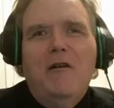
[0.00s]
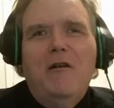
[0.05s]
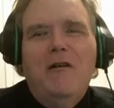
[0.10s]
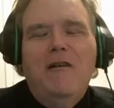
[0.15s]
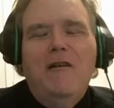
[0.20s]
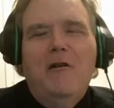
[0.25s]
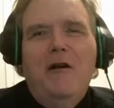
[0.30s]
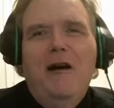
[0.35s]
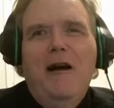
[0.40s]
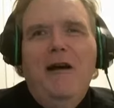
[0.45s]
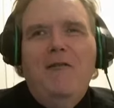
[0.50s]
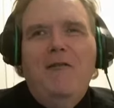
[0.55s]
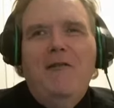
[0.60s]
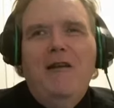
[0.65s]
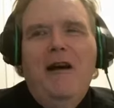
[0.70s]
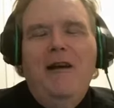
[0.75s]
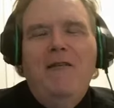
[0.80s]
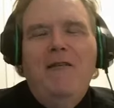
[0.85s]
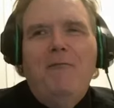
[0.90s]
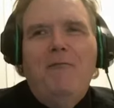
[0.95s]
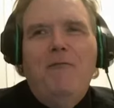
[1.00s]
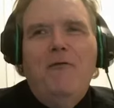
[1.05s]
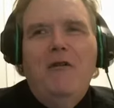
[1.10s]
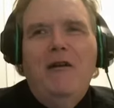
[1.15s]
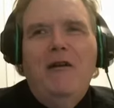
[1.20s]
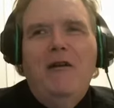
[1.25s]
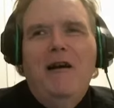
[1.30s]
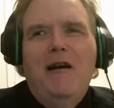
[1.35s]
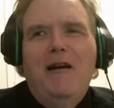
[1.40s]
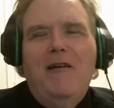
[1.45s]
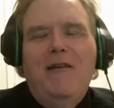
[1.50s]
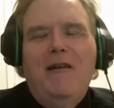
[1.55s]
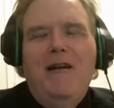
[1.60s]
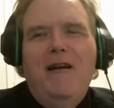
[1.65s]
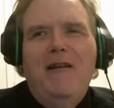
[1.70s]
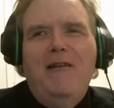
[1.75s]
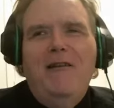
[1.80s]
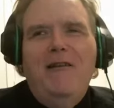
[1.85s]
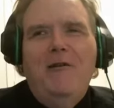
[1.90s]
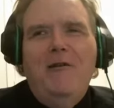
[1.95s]
you know, I
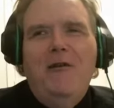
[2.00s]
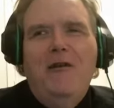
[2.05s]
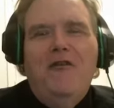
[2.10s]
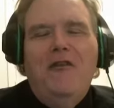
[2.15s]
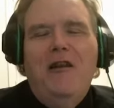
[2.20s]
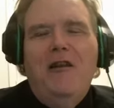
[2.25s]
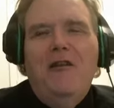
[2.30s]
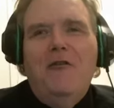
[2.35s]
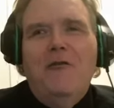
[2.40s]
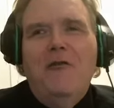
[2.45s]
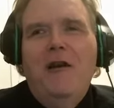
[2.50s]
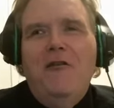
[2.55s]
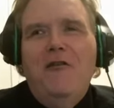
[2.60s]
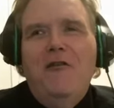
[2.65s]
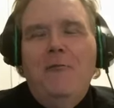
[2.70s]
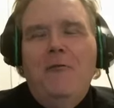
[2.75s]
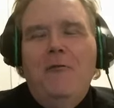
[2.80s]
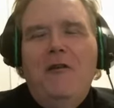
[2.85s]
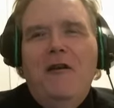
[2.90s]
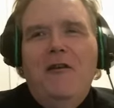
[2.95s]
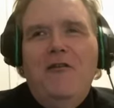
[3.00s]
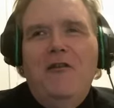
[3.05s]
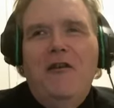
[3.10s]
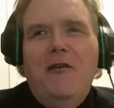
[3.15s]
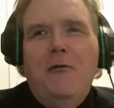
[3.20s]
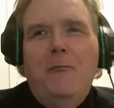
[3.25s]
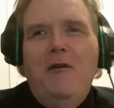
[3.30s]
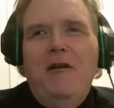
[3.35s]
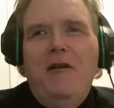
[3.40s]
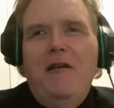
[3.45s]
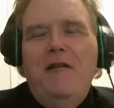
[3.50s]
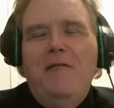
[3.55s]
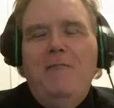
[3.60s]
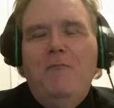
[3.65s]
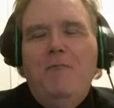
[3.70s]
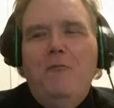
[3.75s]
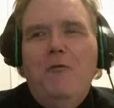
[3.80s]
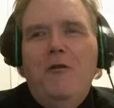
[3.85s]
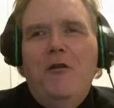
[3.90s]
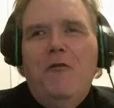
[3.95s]
know you said it's crazy, but like I say, it'll be,
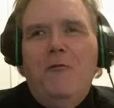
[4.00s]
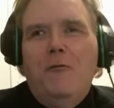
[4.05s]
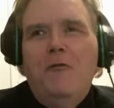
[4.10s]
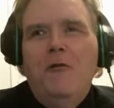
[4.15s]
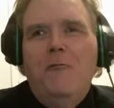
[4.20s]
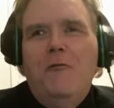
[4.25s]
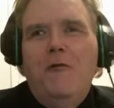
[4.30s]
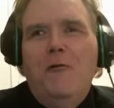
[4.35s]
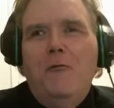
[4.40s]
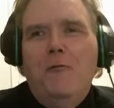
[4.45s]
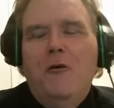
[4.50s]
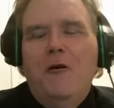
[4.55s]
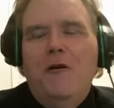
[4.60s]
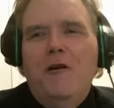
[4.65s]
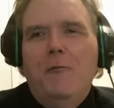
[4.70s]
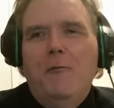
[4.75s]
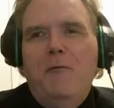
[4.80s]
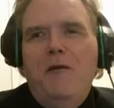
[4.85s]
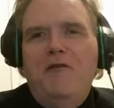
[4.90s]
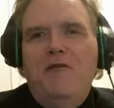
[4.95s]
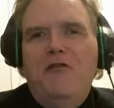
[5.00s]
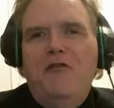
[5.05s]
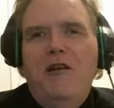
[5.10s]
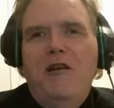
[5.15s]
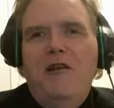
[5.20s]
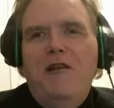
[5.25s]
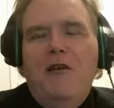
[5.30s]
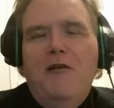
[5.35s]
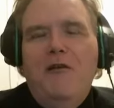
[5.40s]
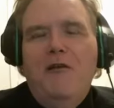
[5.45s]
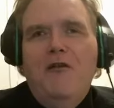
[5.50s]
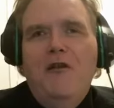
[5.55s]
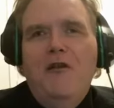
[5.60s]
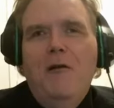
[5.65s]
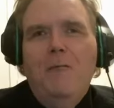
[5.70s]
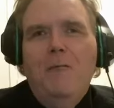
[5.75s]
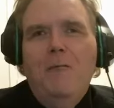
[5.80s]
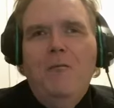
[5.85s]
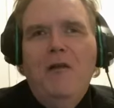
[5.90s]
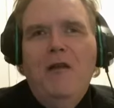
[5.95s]
when it's proven to work, it'll be genius.
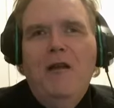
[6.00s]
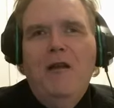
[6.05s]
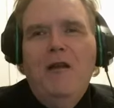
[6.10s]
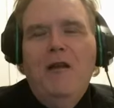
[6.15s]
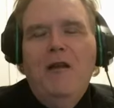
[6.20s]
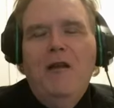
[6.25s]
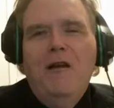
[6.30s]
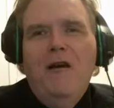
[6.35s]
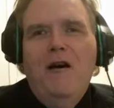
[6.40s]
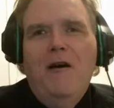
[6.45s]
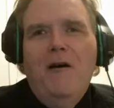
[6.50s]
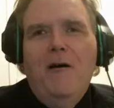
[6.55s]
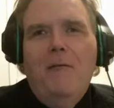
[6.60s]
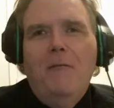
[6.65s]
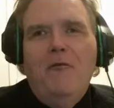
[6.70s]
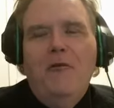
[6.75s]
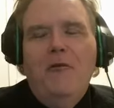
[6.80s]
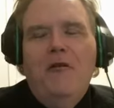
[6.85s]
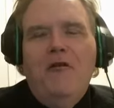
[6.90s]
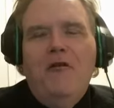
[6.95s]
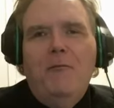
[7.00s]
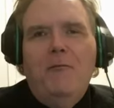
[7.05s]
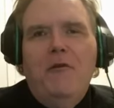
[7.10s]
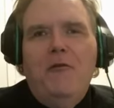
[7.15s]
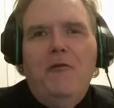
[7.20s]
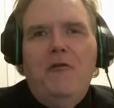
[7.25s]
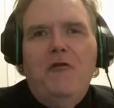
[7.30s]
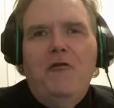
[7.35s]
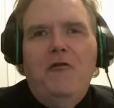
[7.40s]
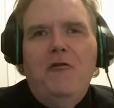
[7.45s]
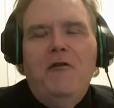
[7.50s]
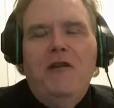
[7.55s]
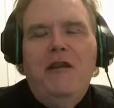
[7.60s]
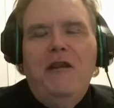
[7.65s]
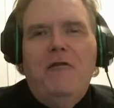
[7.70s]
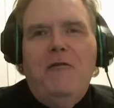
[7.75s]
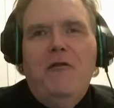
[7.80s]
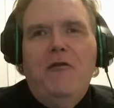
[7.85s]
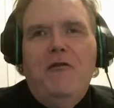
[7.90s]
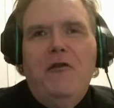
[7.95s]
Doing something that's
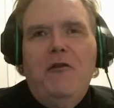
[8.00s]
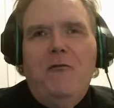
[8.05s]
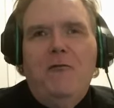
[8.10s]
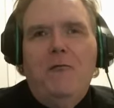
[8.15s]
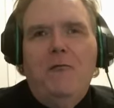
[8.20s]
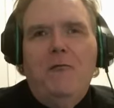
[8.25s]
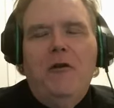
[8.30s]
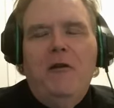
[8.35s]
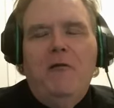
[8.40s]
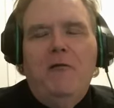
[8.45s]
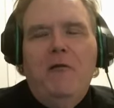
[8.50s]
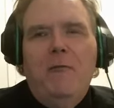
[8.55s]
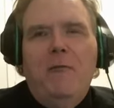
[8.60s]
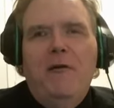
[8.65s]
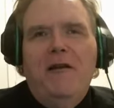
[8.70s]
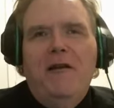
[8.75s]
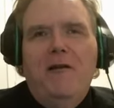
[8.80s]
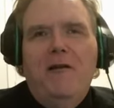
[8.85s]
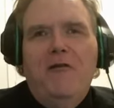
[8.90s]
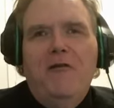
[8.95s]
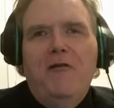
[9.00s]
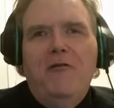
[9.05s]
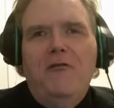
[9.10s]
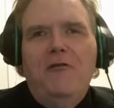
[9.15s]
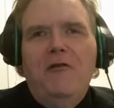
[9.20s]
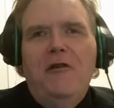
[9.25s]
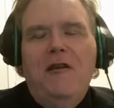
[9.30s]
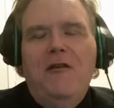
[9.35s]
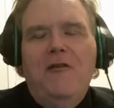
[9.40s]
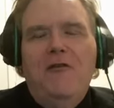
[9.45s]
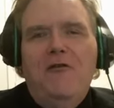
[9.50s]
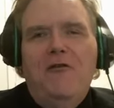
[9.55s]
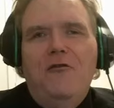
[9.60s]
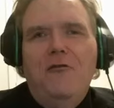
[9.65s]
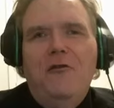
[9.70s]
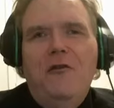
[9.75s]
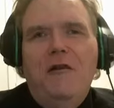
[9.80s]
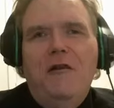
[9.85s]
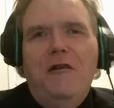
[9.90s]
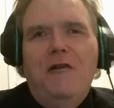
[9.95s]
unique, that's different when everybody else is
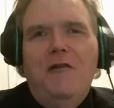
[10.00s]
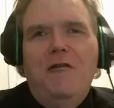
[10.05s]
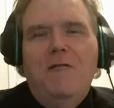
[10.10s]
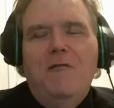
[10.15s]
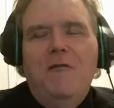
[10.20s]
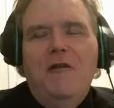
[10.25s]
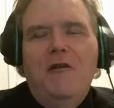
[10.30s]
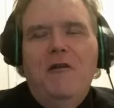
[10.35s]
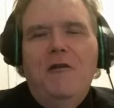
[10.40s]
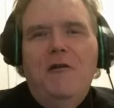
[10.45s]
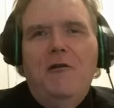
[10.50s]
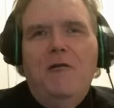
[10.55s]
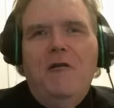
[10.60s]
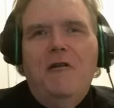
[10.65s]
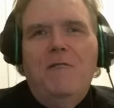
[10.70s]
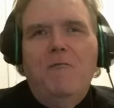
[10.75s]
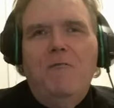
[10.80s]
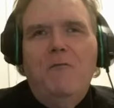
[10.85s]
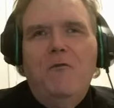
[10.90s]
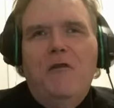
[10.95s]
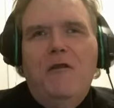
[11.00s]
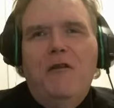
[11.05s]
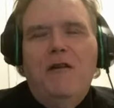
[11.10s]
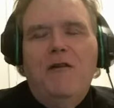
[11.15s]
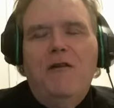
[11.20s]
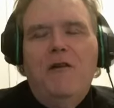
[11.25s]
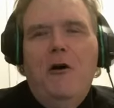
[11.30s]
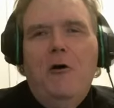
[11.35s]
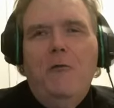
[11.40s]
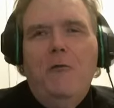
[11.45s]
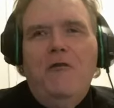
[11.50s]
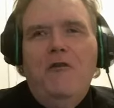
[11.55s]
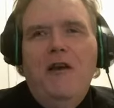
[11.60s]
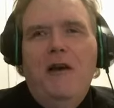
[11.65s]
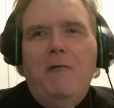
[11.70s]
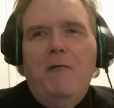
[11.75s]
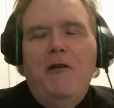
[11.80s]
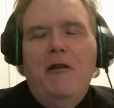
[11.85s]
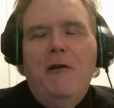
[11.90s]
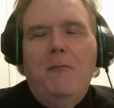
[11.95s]
doing, you know, can always
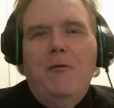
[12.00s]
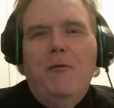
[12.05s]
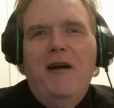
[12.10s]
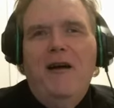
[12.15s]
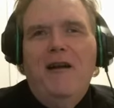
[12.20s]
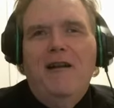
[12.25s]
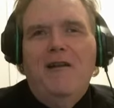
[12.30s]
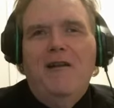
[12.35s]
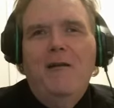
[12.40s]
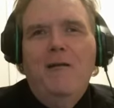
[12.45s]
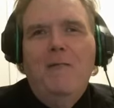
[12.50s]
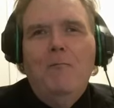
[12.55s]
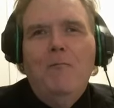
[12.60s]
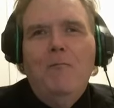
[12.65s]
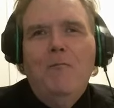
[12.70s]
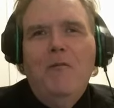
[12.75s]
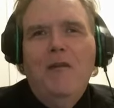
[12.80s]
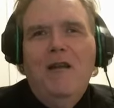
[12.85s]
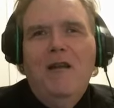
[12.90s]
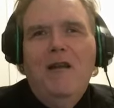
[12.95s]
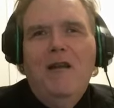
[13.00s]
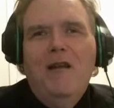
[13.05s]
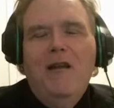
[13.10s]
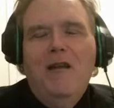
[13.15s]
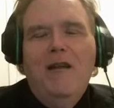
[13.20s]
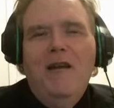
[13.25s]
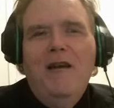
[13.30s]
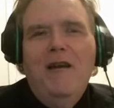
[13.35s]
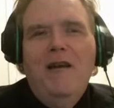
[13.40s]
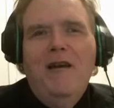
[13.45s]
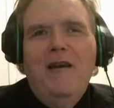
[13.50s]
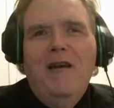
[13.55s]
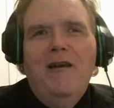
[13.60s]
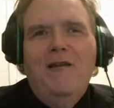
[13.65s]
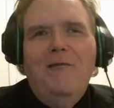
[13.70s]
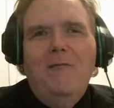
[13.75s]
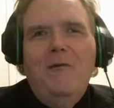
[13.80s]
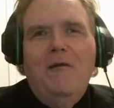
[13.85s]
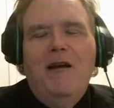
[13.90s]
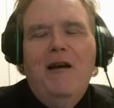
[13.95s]
have an impact.
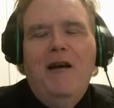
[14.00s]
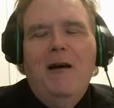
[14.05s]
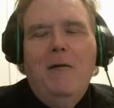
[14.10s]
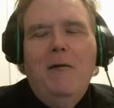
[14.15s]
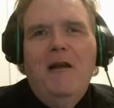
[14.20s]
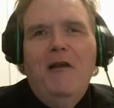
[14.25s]
And I'm